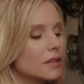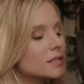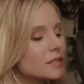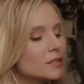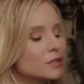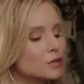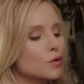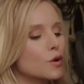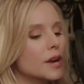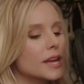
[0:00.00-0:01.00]
This is a
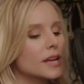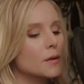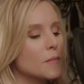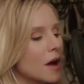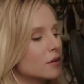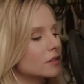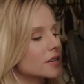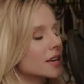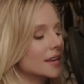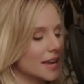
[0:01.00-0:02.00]
story about
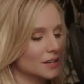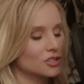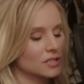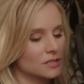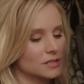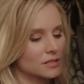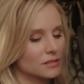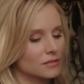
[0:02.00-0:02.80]
connections.